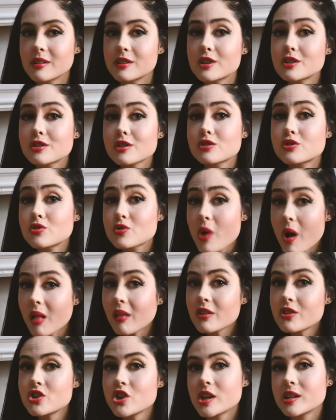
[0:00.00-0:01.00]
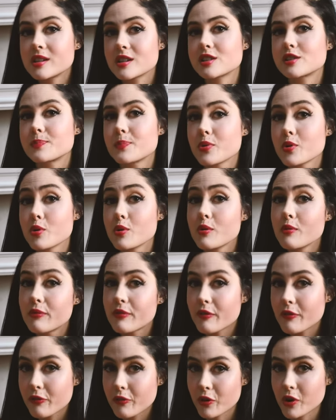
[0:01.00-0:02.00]
Does astrology
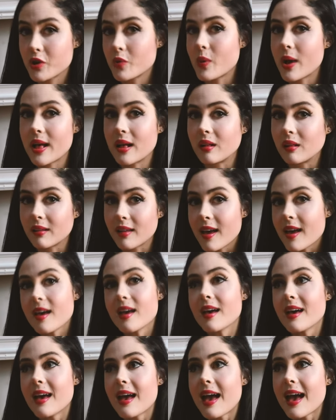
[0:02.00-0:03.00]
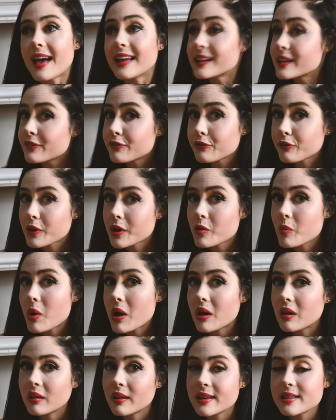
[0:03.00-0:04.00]
disprove free will? And if free
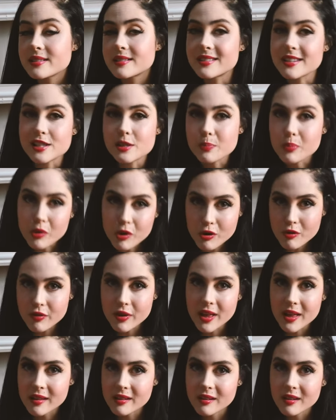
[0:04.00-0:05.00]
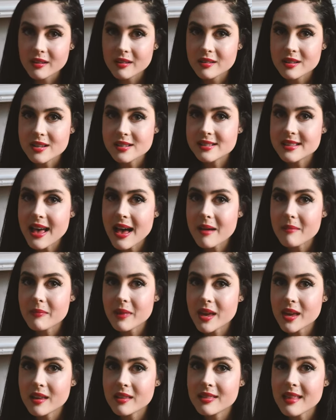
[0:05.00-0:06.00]
will is disproven, does that
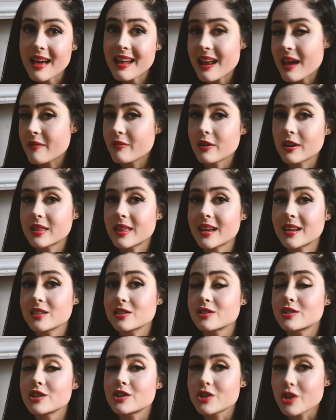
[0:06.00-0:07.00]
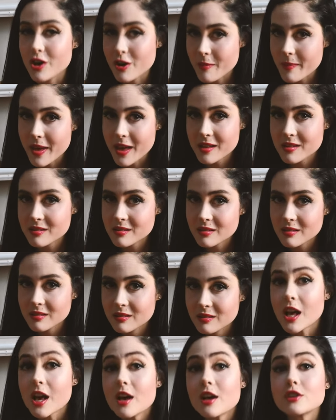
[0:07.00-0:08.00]
mean that everything is determined?
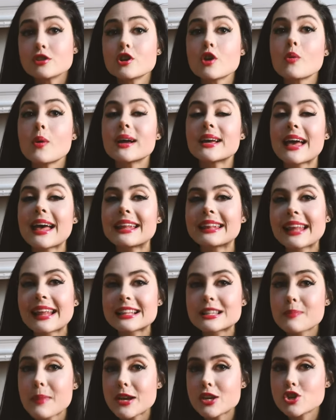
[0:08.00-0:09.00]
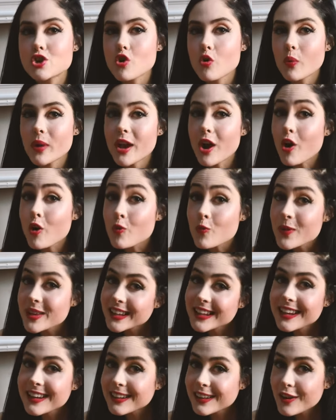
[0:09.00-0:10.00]
So again, let's make sure we are
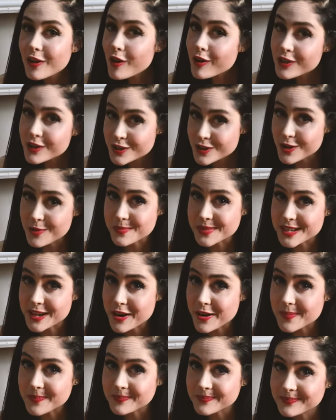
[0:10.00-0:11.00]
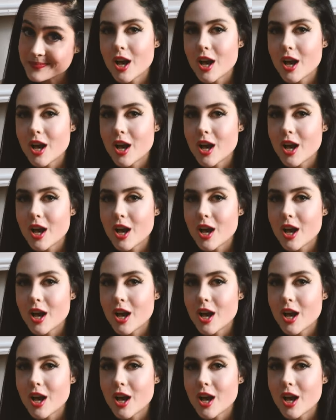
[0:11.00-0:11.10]
really clear on the terms here.